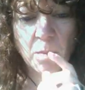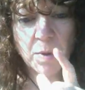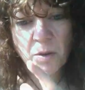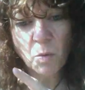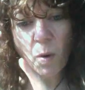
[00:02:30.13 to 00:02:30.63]

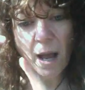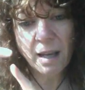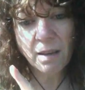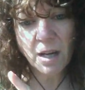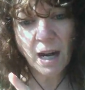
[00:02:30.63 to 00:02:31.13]
But the
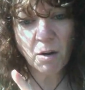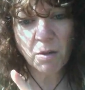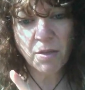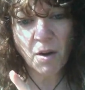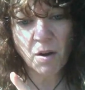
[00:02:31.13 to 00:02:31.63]
way that our
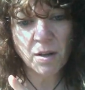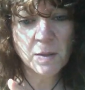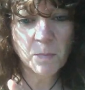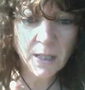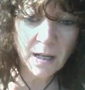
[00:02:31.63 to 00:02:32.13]

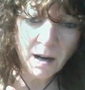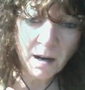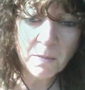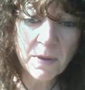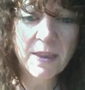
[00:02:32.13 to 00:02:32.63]
thoughts
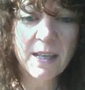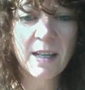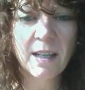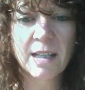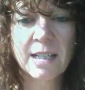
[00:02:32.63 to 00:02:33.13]
become
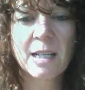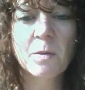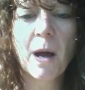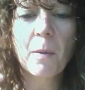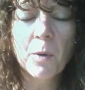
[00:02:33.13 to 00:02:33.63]
things
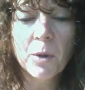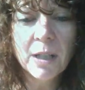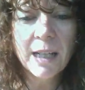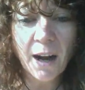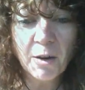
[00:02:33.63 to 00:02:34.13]
is by
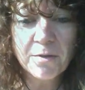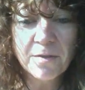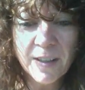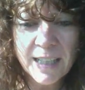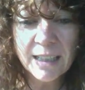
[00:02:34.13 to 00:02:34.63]
putting our
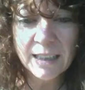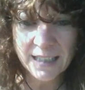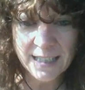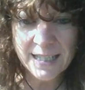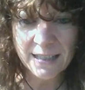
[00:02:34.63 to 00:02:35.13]

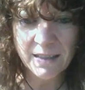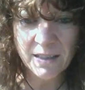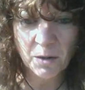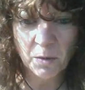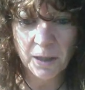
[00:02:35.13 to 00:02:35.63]
feelings
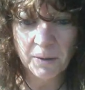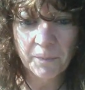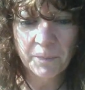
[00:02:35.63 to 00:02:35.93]
into it.